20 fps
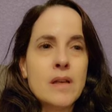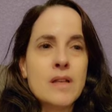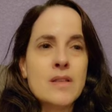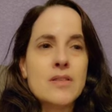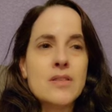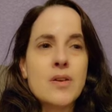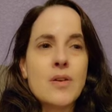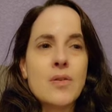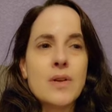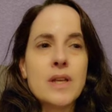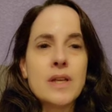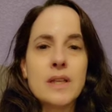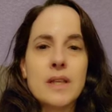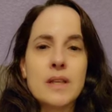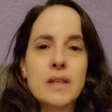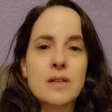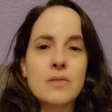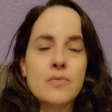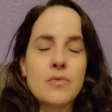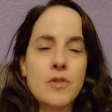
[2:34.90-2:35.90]
And so he
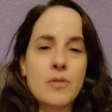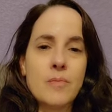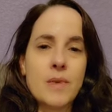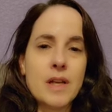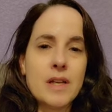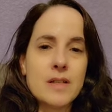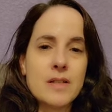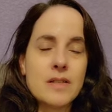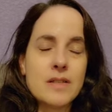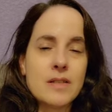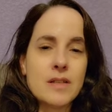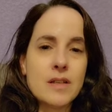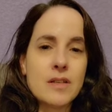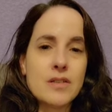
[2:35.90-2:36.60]
needed roommates.